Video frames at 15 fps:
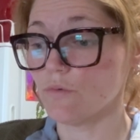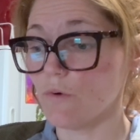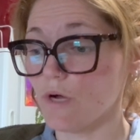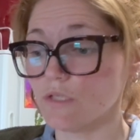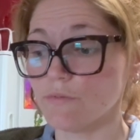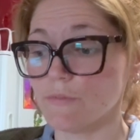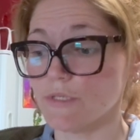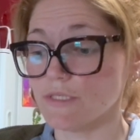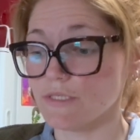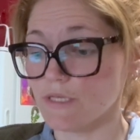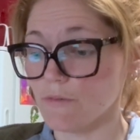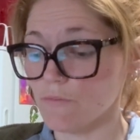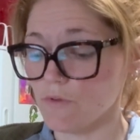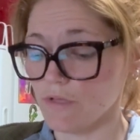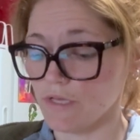watch me
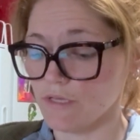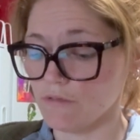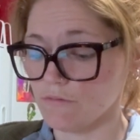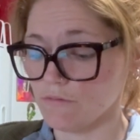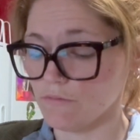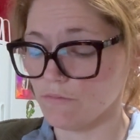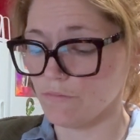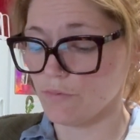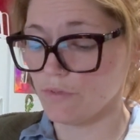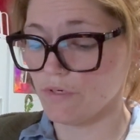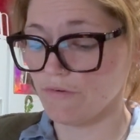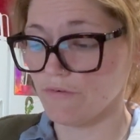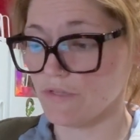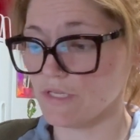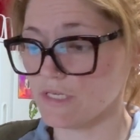assemble it, put
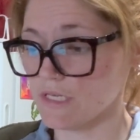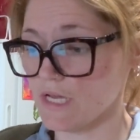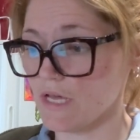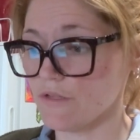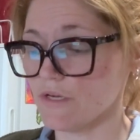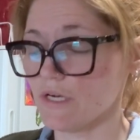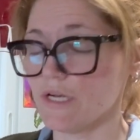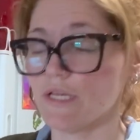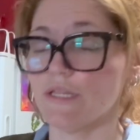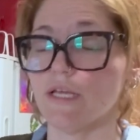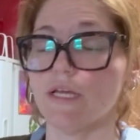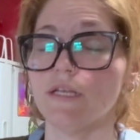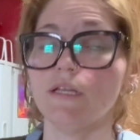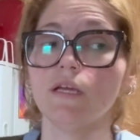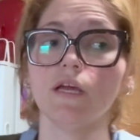everything together. And
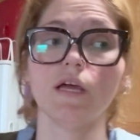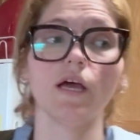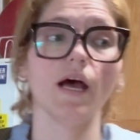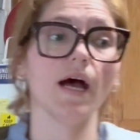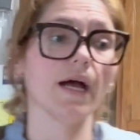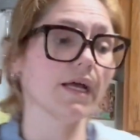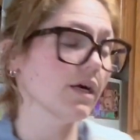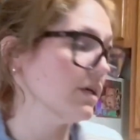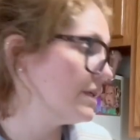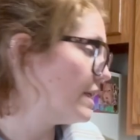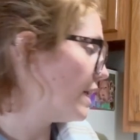then I already